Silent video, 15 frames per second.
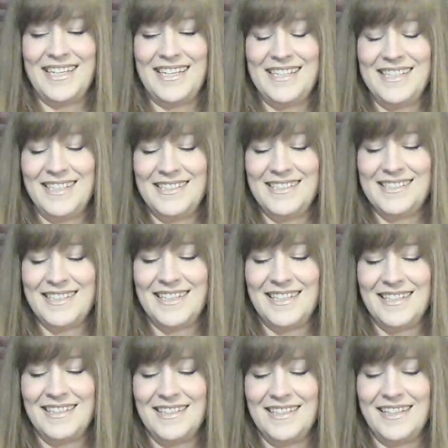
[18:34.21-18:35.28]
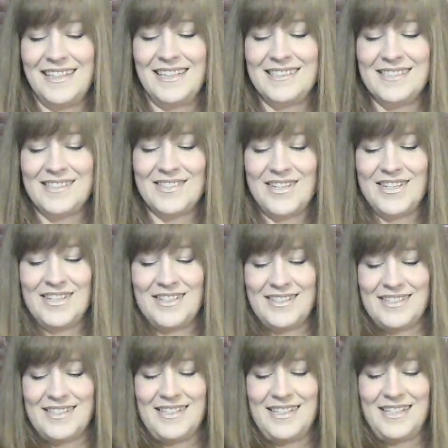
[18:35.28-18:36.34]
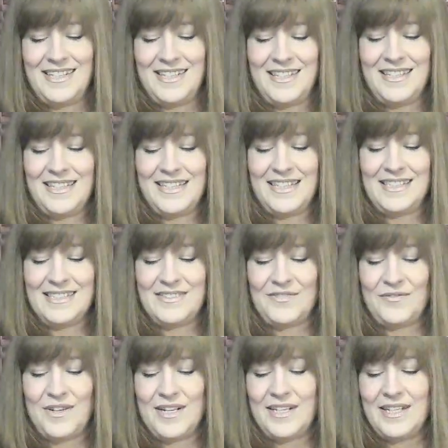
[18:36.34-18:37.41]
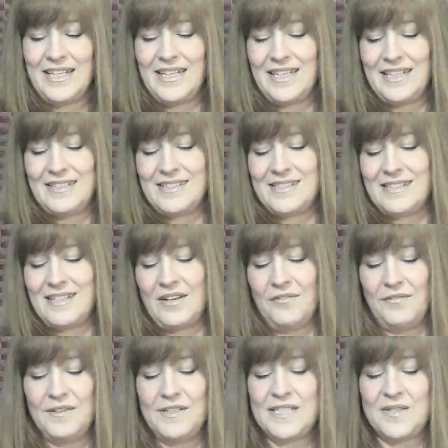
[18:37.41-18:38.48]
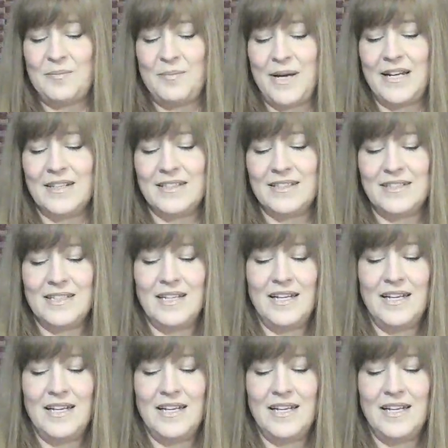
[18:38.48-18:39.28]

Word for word: He is healing his heart and he's finding his self-respect